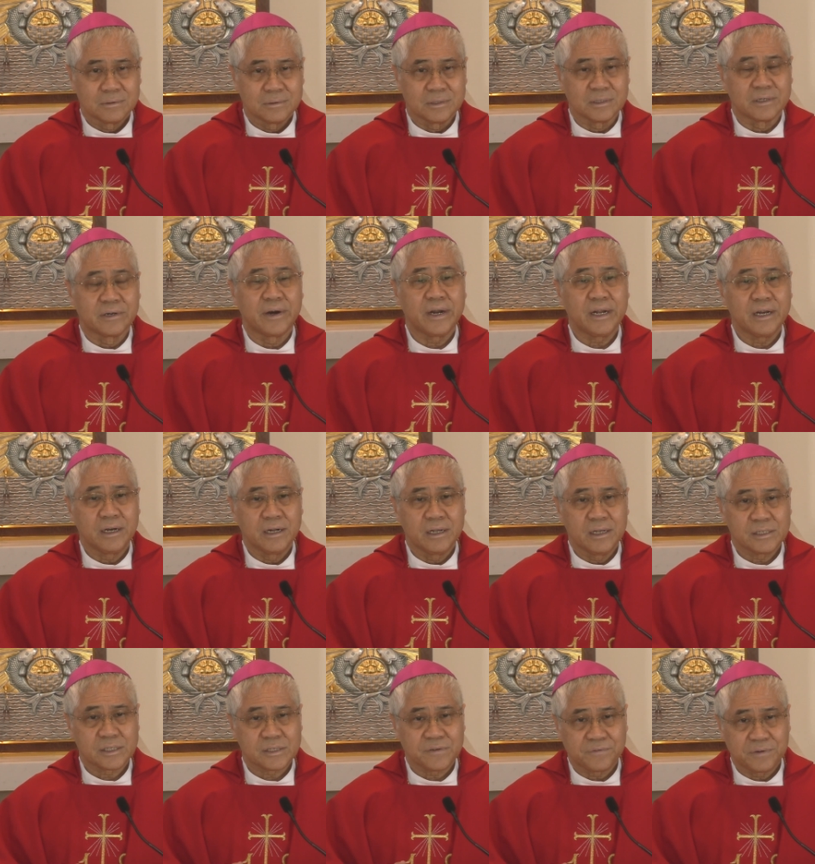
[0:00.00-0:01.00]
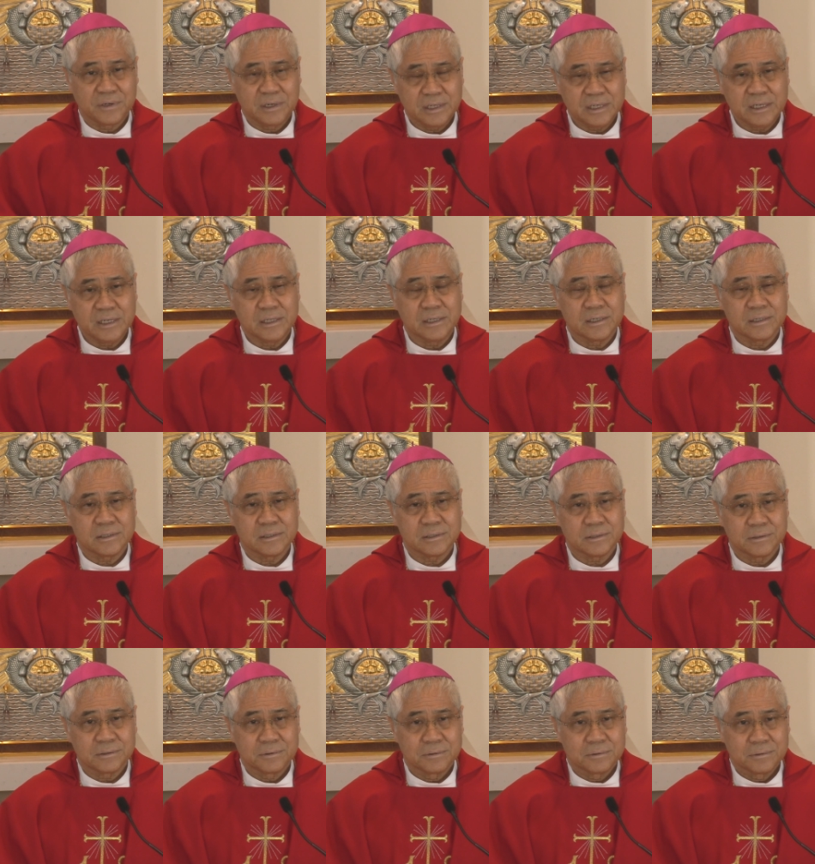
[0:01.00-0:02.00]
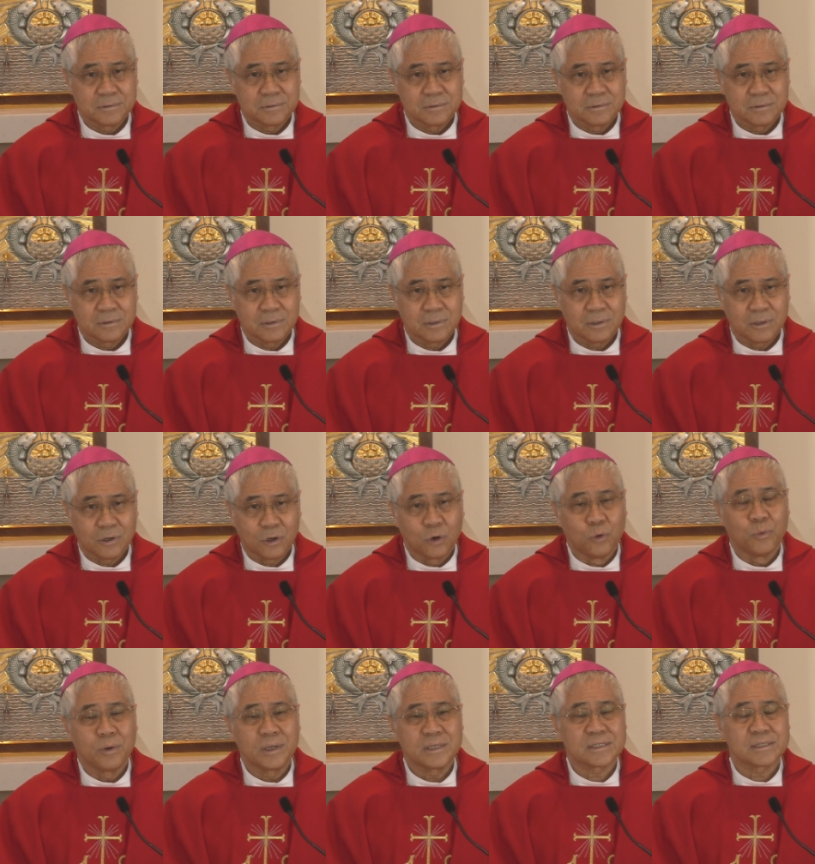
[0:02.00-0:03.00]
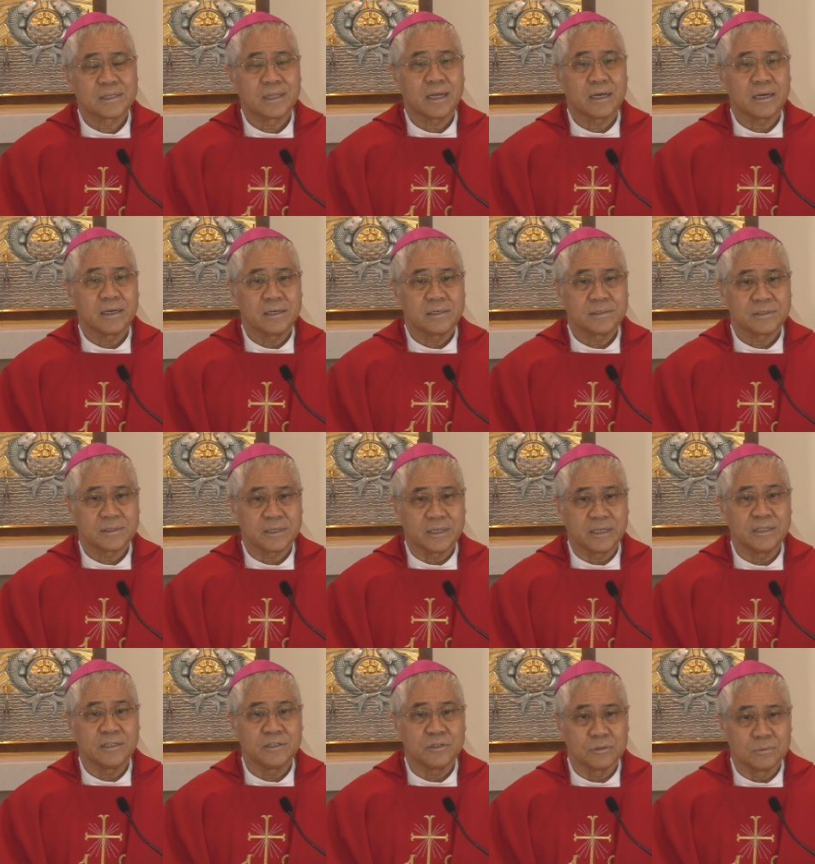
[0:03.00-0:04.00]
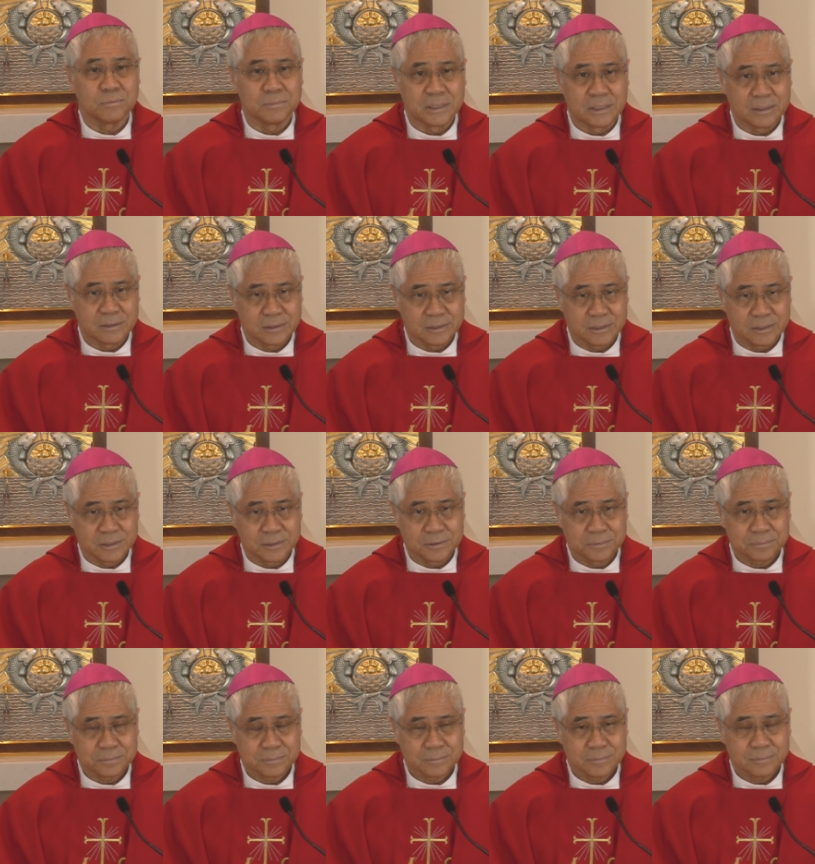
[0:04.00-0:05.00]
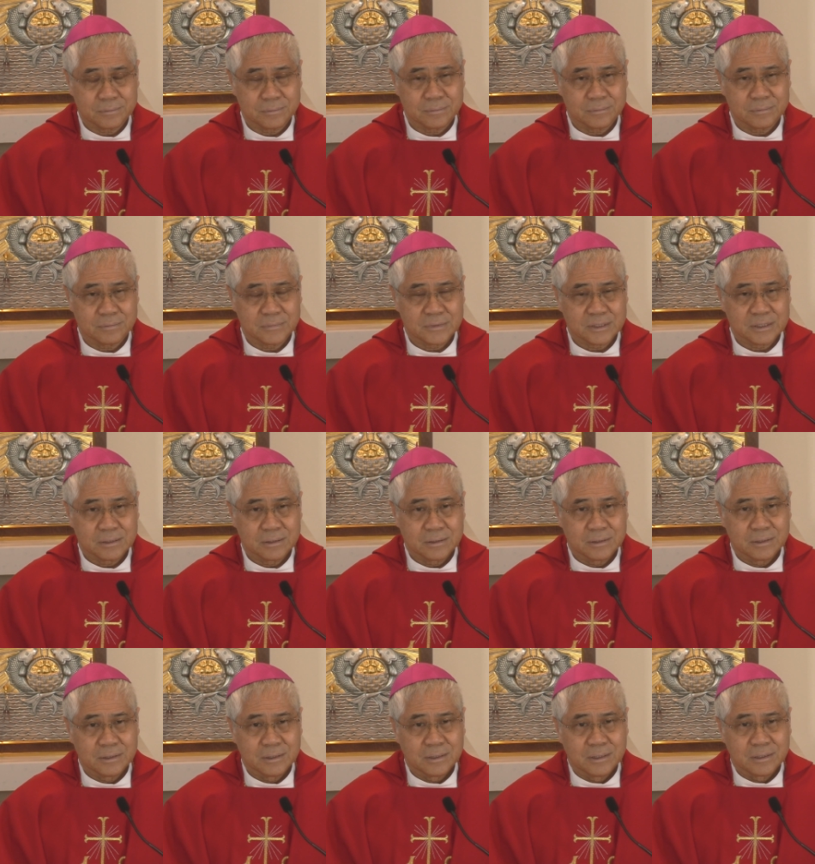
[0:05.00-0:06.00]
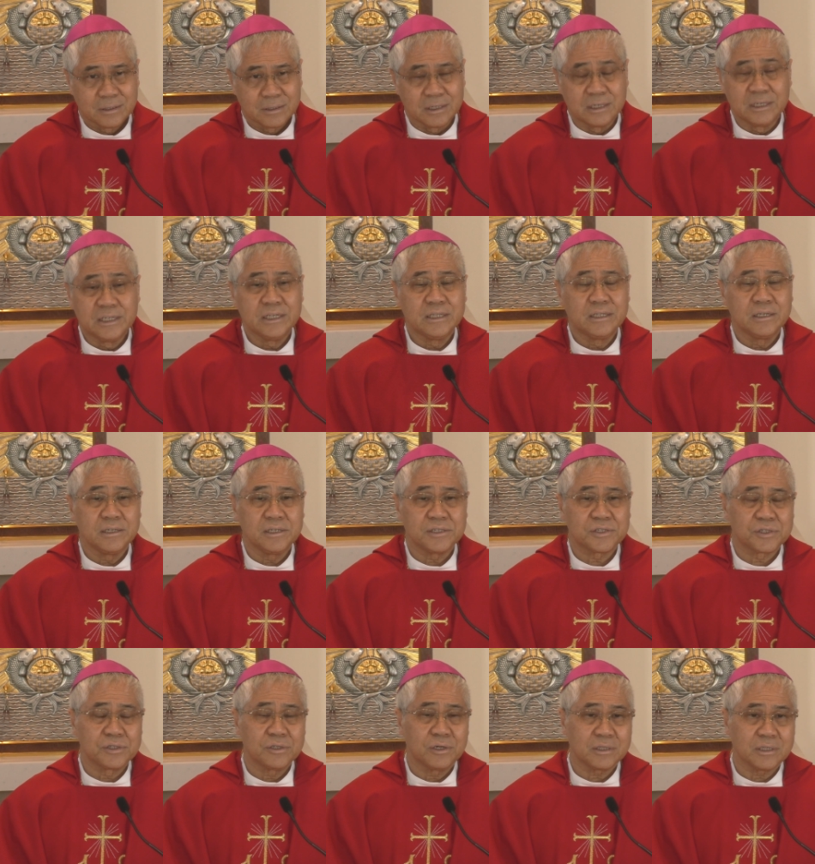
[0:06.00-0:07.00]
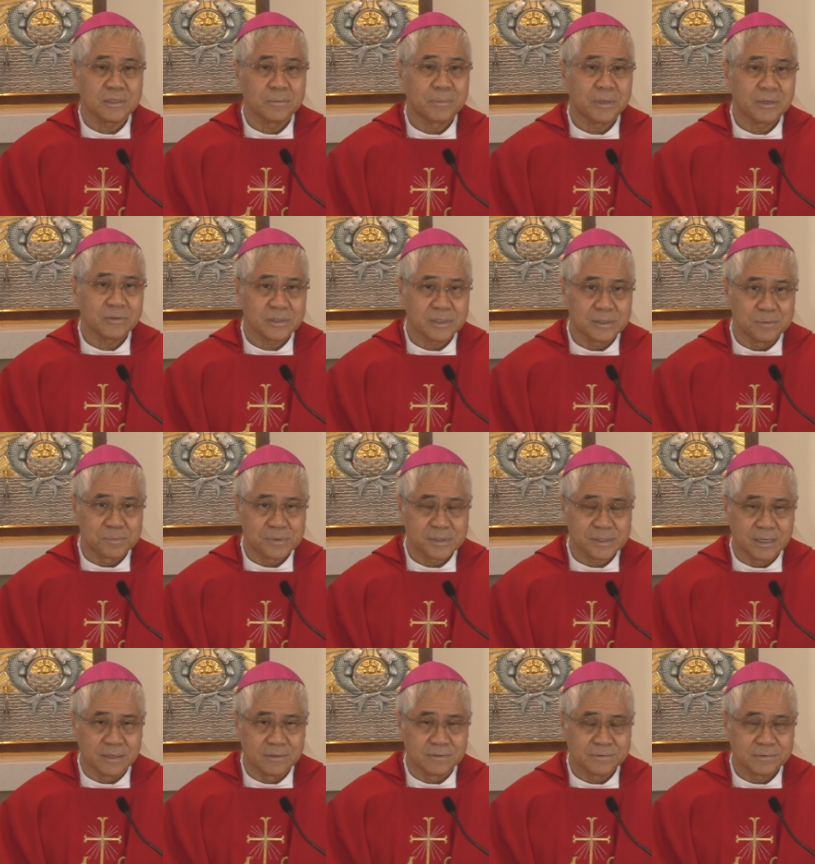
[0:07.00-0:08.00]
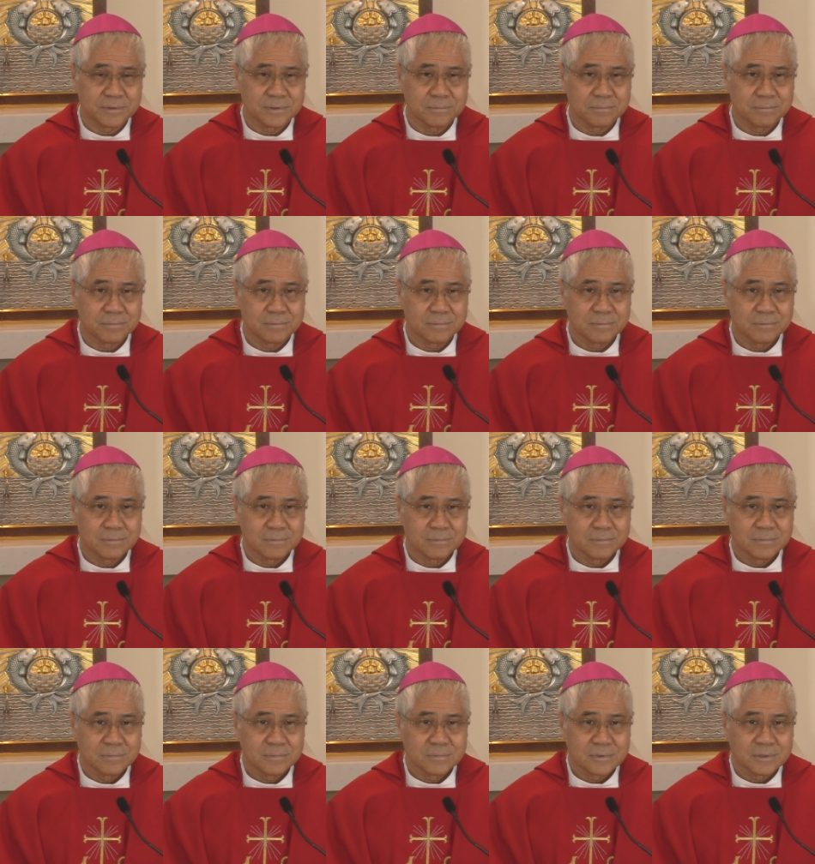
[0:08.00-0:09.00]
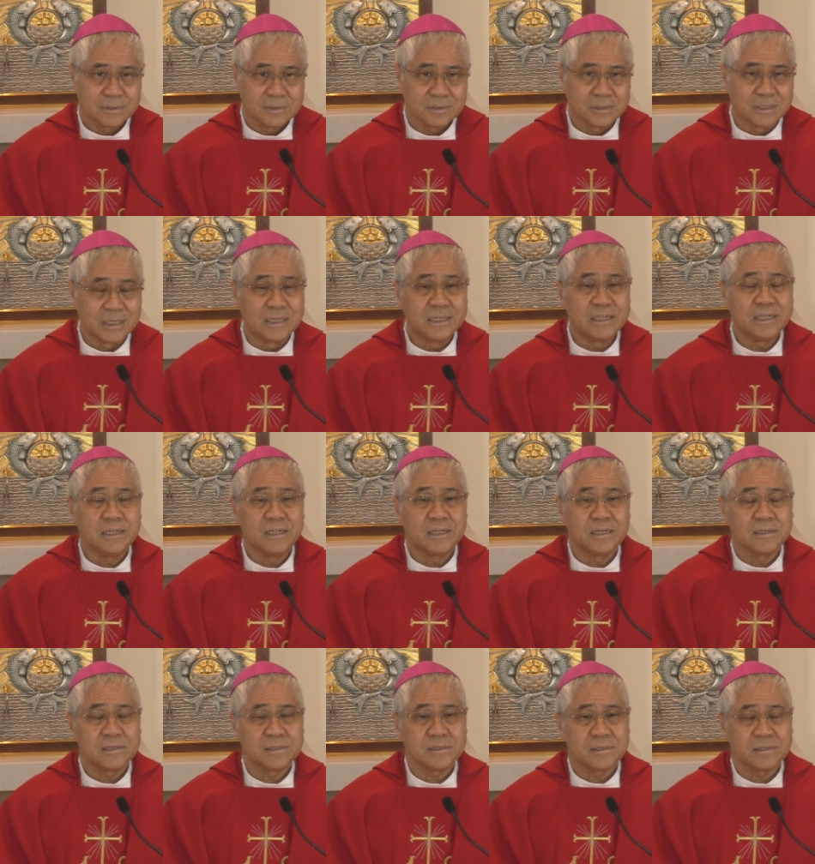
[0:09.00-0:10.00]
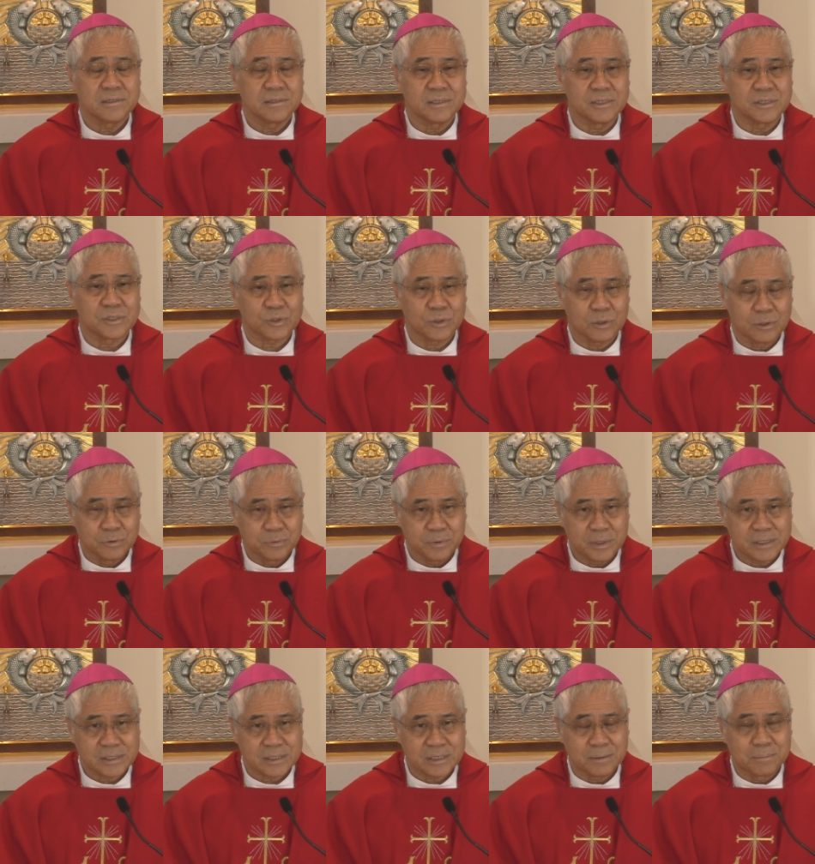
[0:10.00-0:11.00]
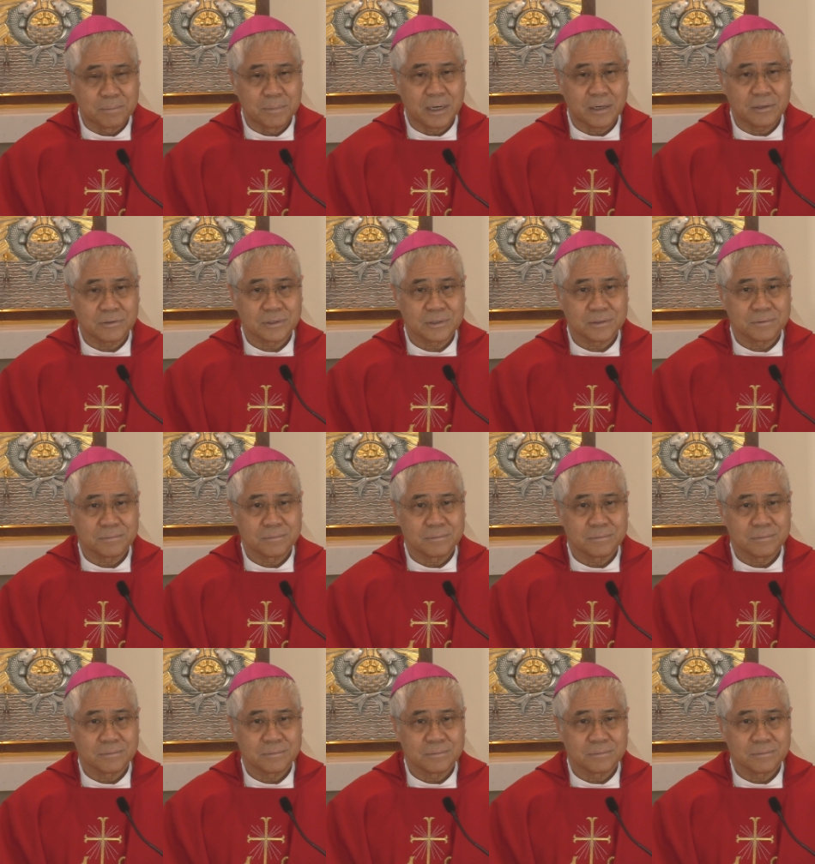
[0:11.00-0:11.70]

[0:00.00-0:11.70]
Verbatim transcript: The greatness of a leader always lies in humility. The leader is not about himself the leader is always about